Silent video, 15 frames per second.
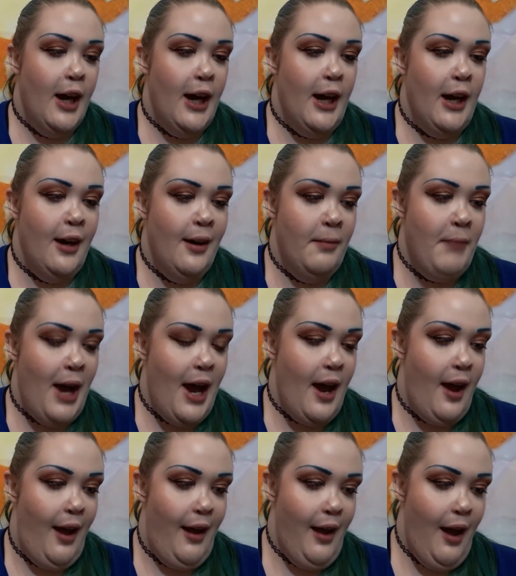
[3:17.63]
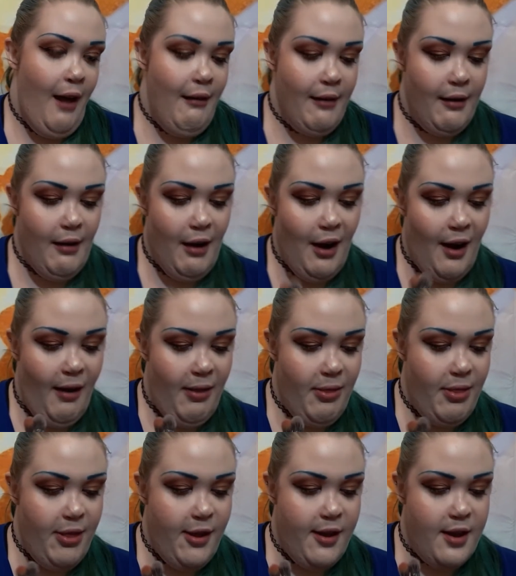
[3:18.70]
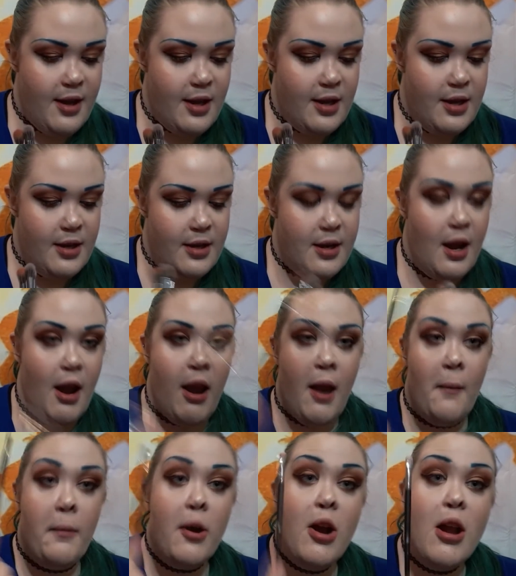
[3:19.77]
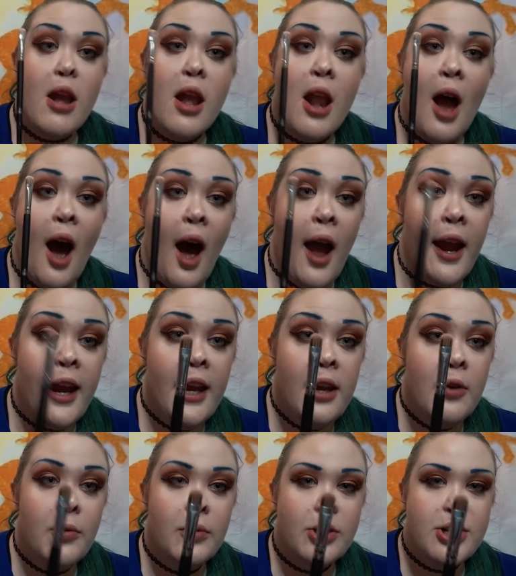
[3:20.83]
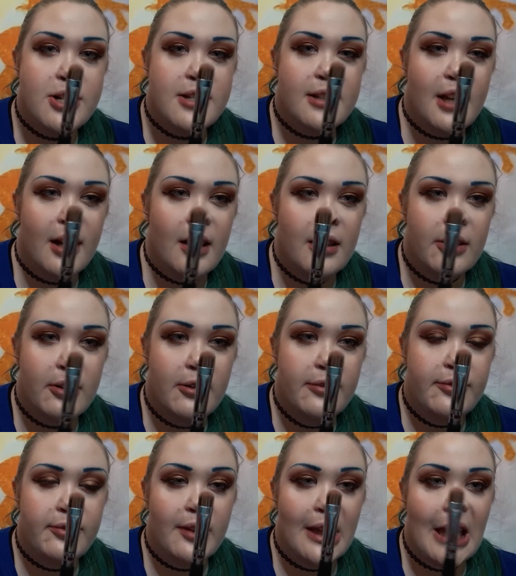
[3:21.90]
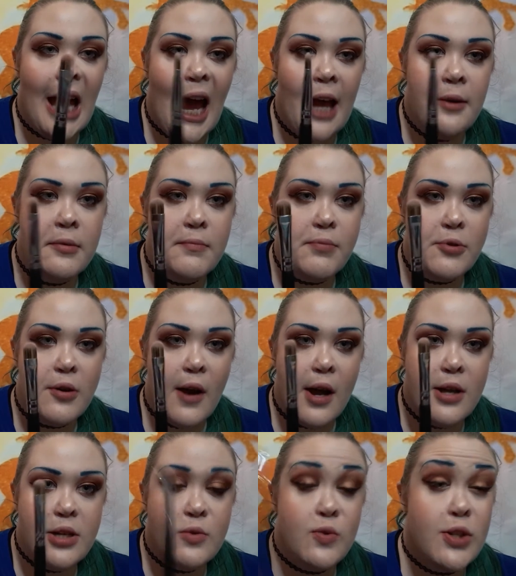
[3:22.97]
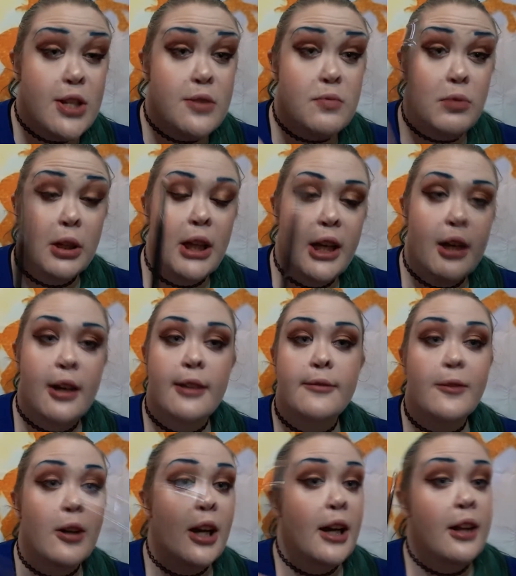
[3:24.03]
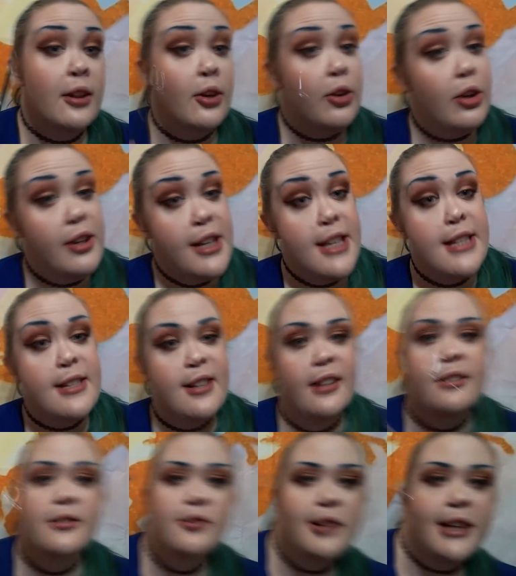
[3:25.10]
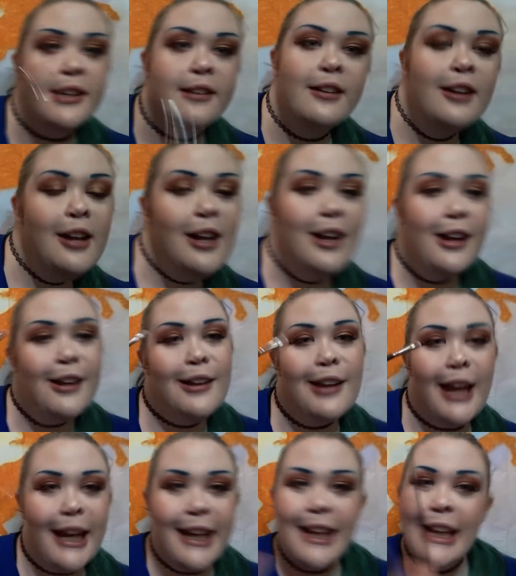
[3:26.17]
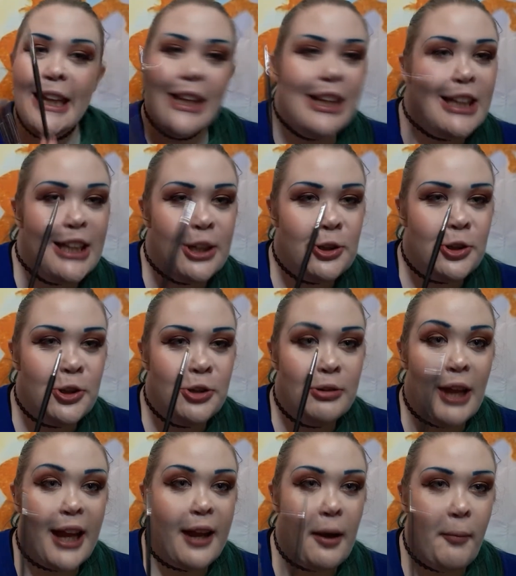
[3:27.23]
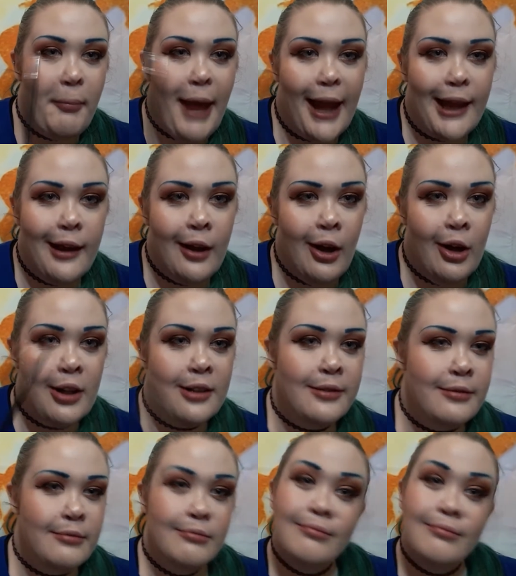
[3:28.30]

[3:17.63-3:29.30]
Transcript: Um, I got the number nine, which is like a little flat brush, which is really good for cutting the crease and doing like little like packing on